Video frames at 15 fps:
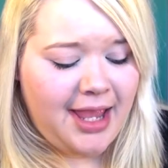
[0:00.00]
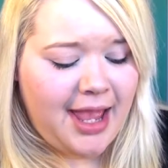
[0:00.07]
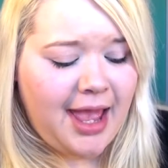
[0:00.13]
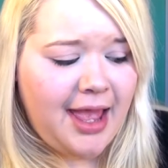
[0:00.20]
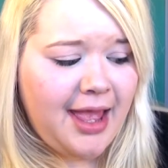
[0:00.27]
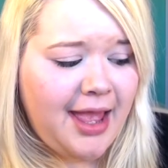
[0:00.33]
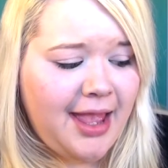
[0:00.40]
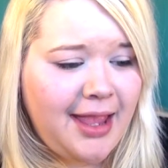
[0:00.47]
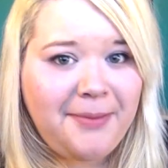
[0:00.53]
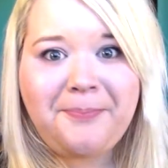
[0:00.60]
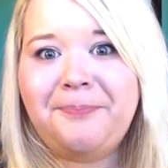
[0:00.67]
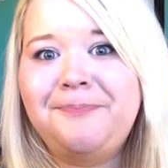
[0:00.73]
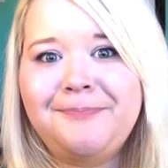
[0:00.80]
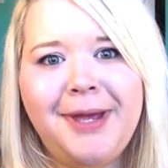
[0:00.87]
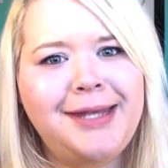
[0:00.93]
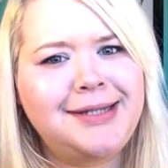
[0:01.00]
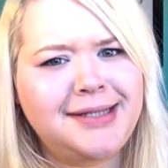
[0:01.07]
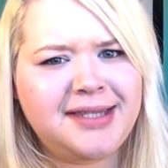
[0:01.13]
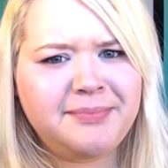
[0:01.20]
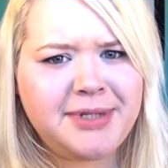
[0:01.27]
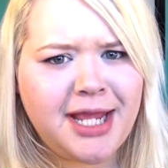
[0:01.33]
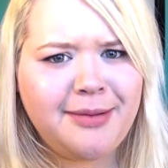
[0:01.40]
I did
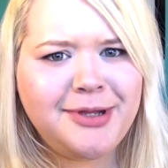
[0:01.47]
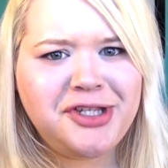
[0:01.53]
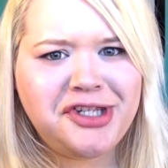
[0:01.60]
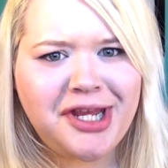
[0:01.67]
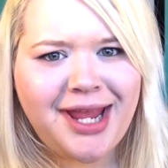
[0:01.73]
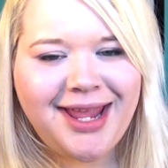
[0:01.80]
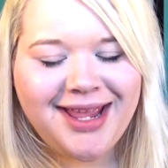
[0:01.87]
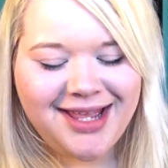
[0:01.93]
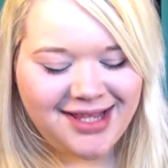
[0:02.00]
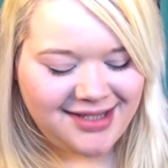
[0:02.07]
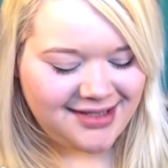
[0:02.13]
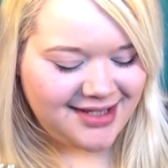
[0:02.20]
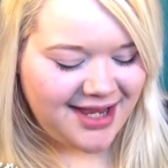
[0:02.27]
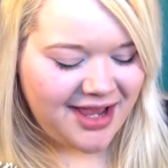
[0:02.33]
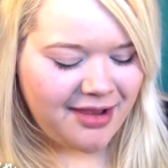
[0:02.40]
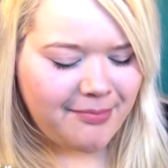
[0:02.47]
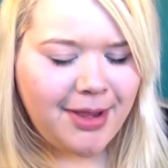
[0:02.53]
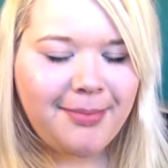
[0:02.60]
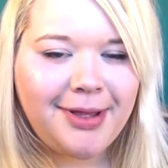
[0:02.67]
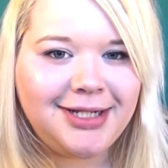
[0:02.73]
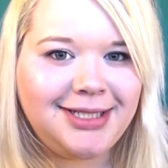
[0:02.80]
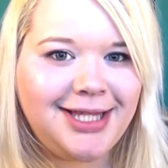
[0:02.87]
some damage and I
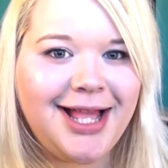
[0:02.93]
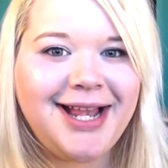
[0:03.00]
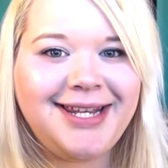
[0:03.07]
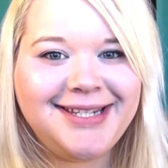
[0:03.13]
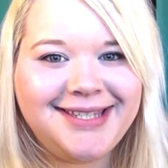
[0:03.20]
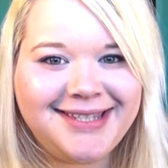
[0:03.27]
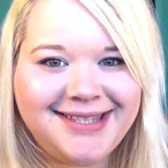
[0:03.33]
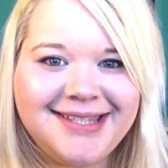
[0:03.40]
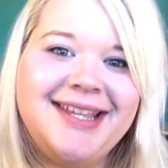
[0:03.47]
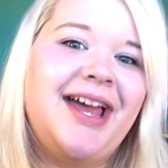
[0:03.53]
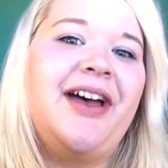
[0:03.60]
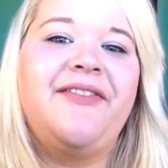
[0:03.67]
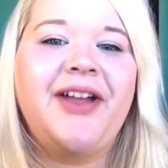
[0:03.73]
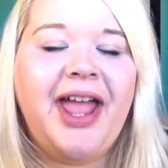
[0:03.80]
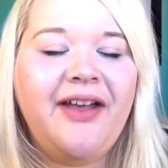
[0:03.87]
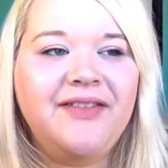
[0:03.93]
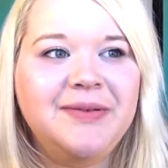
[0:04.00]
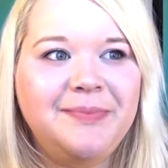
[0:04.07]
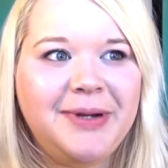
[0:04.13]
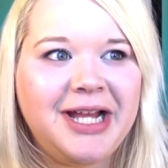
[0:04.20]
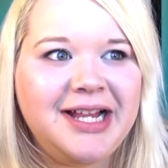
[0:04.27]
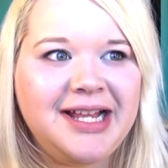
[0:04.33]
bought a lot of stuff. I
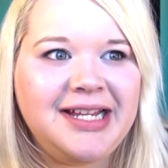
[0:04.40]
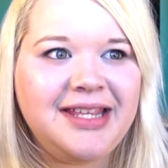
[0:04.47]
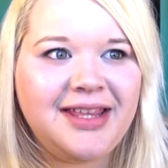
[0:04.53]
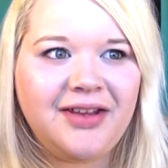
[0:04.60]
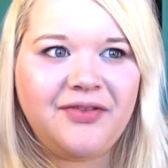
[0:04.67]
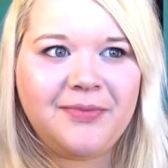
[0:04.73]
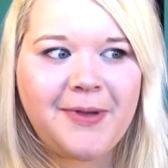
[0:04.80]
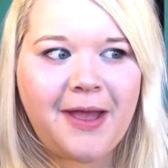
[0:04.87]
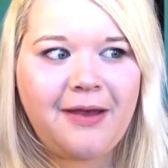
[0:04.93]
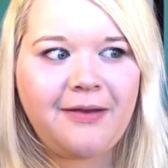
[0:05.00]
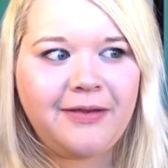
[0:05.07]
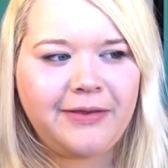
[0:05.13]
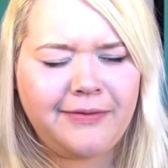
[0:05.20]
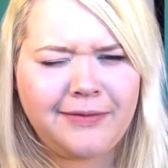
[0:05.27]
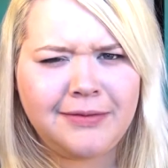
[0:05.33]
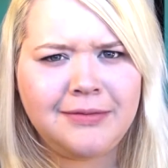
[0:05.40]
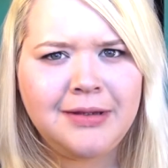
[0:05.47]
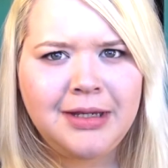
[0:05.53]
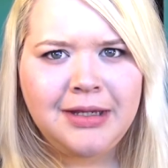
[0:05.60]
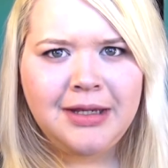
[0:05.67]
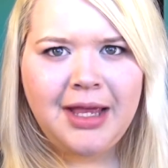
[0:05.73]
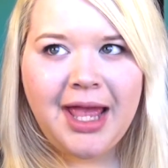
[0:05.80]
haven't bought anything from
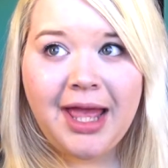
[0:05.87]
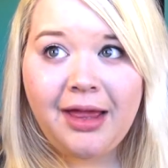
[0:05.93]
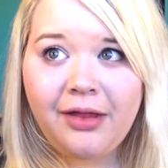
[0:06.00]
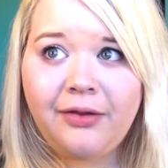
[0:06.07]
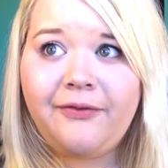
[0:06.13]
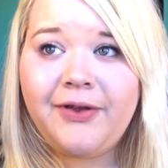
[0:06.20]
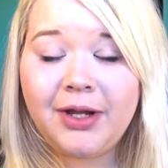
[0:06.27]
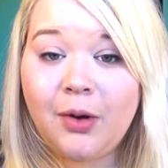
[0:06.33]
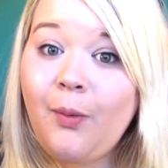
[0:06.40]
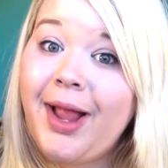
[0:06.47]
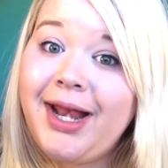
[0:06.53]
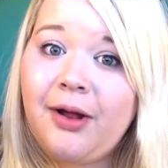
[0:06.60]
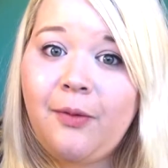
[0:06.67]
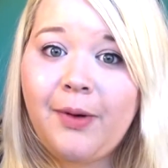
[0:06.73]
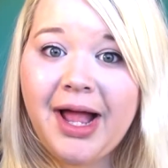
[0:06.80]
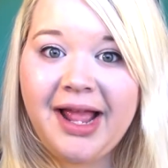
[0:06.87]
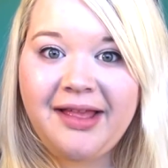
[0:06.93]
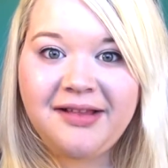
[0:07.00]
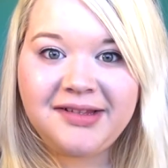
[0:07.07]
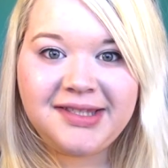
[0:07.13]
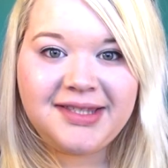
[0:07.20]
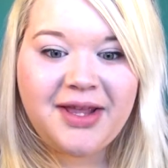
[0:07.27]
e.l.f. in quite a
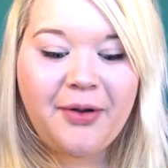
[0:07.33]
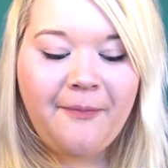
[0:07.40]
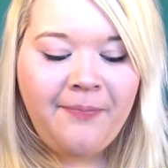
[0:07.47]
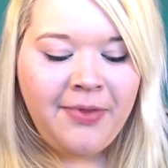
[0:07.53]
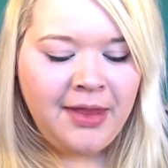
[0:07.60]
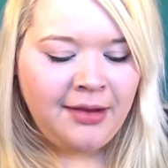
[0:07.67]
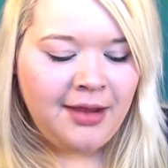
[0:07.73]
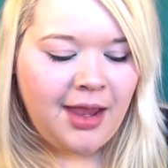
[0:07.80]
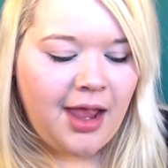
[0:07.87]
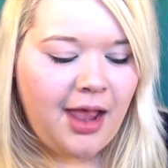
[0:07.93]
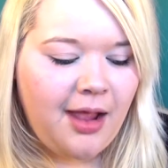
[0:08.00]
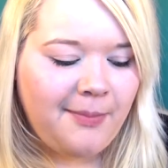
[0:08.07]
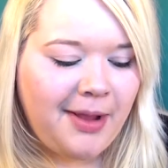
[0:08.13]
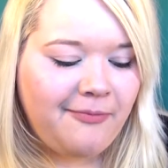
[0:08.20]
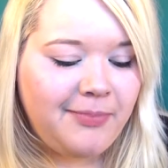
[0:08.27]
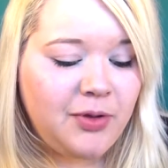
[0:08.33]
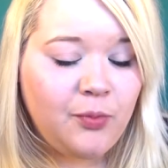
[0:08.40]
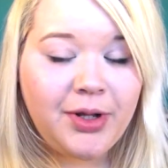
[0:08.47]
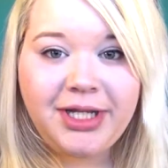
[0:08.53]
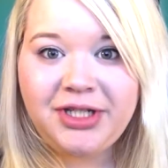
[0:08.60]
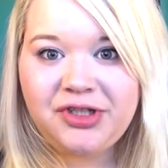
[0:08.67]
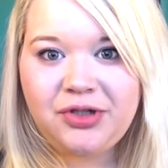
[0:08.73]
while, so I've been
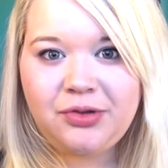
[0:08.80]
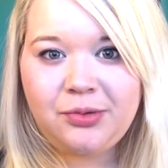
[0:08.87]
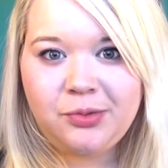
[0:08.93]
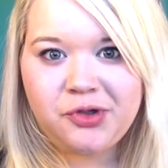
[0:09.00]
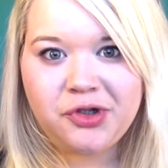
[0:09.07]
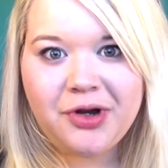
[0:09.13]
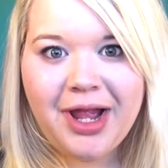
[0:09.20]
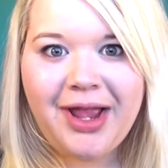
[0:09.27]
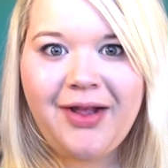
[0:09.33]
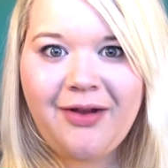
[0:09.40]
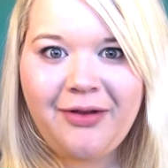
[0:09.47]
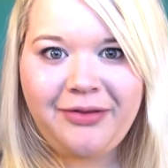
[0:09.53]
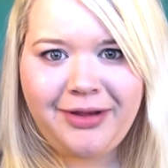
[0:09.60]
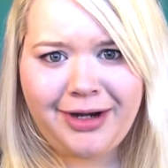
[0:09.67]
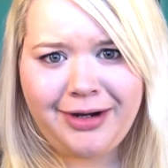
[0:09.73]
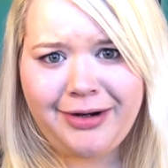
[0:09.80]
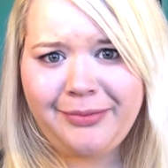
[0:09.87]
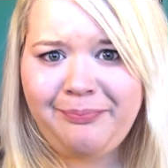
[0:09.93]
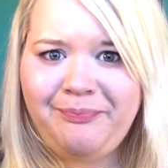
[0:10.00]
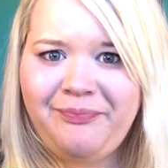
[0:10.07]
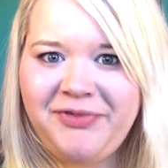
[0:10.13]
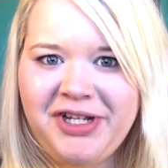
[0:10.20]
wanting to try all their,
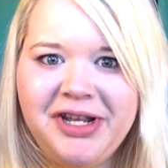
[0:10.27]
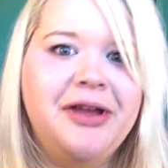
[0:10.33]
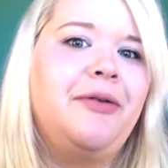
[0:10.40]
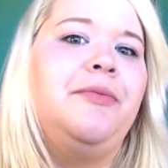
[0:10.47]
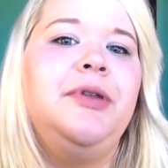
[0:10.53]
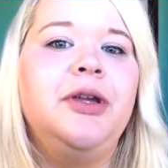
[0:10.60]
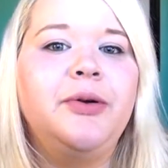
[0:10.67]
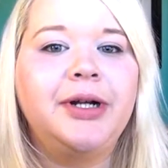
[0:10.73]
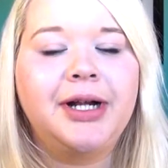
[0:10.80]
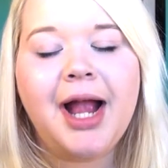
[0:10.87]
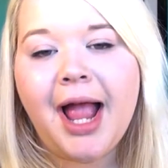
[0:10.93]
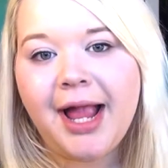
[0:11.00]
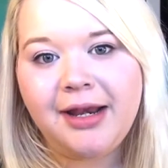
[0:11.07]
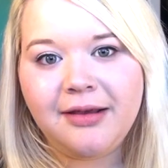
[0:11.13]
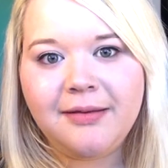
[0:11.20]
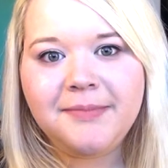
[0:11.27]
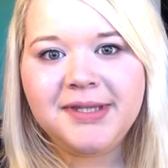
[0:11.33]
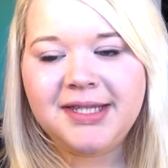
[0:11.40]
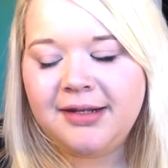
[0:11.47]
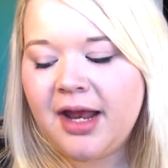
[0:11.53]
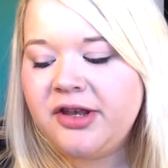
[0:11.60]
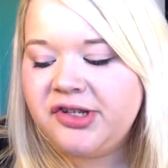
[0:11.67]
you know, newer
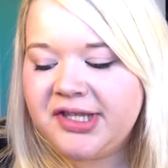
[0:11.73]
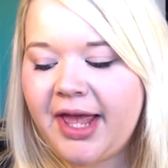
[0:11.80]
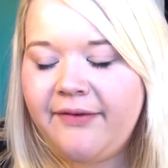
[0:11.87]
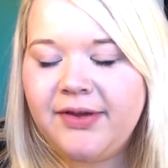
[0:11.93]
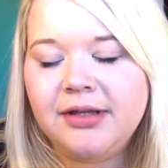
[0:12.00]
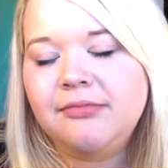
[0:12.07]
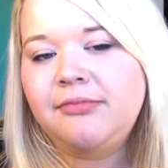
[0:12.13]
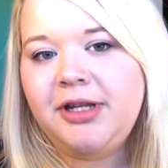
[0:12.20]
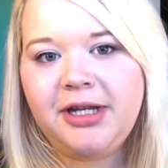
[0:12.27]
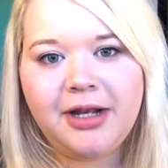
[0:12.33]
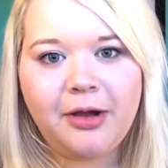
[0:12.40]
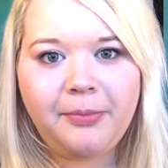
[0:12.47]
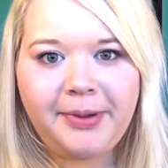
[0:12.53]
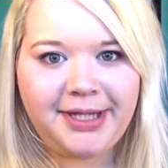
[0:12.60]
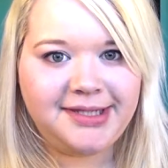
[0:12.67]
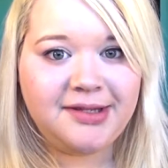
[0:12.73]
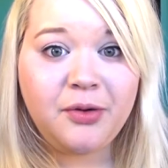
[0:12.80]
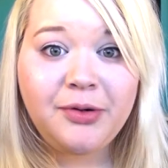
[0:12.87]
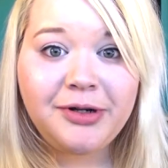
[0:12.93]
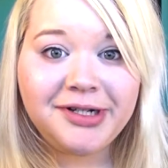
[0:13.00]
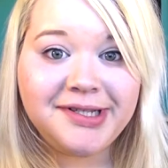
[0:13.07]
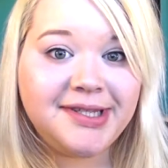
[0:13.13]
items, and I just haven't, you know, placed an
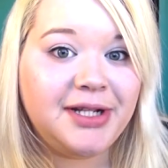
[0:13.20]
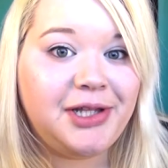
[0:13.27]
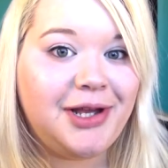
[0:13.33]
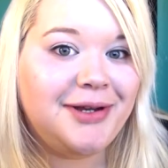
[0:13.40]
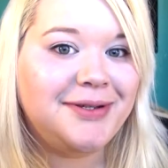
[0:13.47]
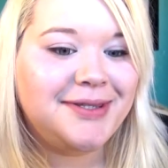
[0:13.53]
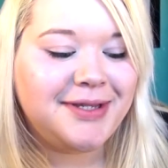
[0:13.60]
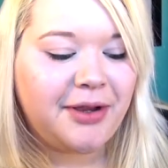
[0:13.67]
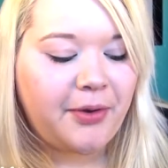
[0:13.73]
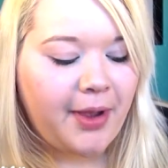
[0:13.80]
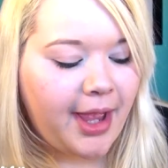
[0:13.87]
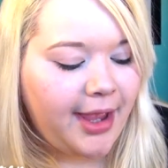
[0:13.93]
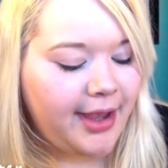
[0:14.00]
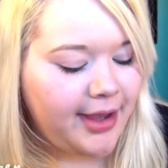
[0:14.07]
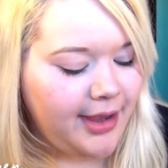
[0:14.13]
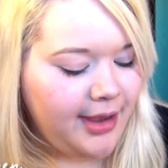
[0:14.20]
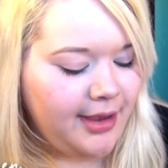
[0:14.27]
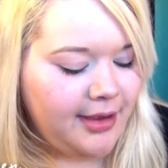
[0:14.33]
order in so long, so I